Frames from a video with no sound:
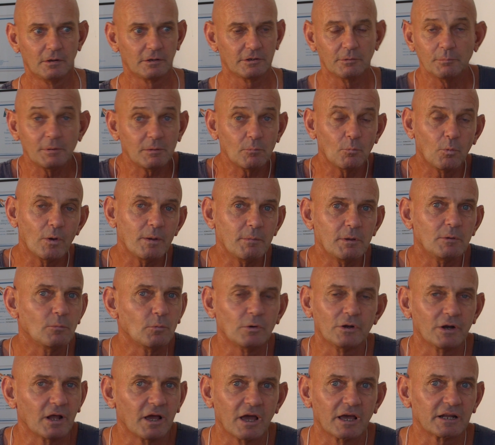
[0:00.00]
I mean,
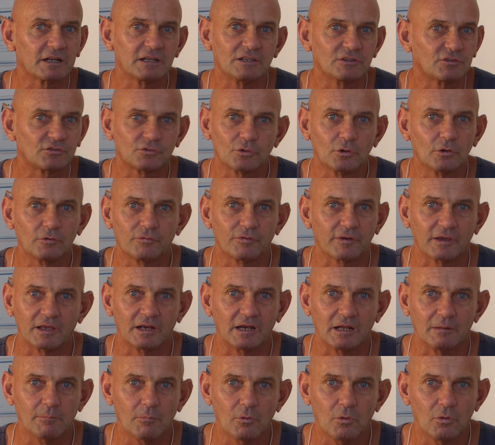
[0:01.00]
women weren't hardly surfing
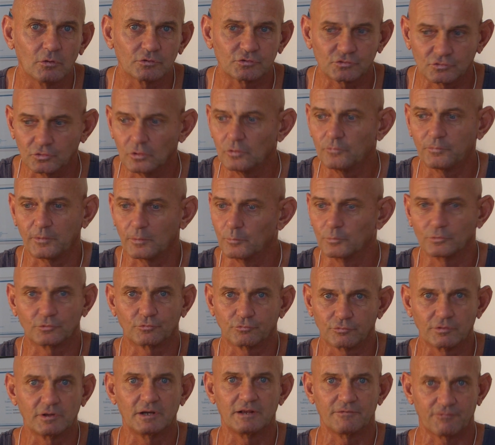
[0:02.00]
anymore. Surfing
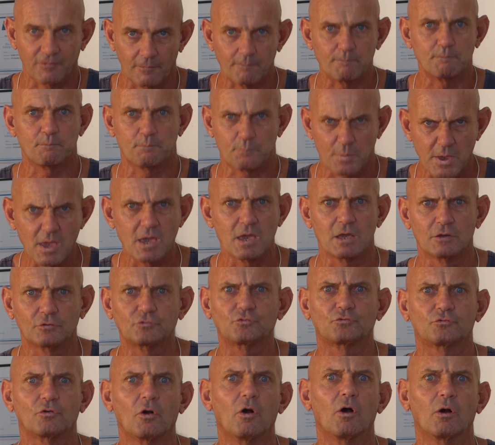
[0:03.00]
was really for big,
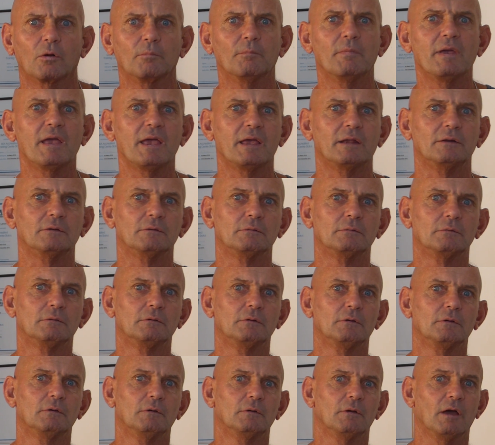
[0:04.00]
strong men,
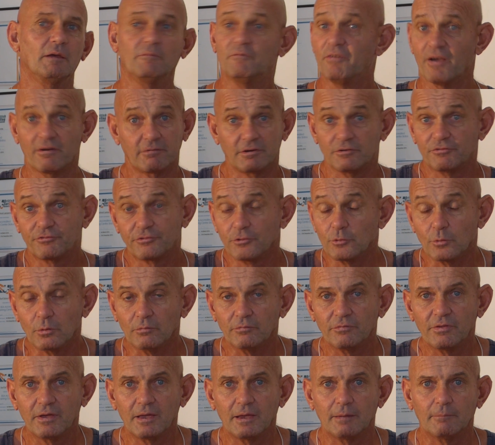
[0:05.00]
and very few
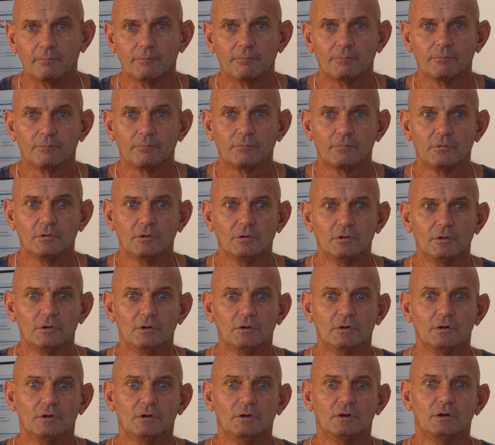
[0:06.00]
of them.
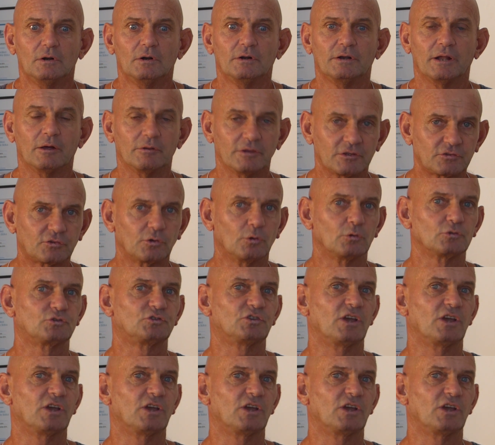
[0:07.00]
Now, this all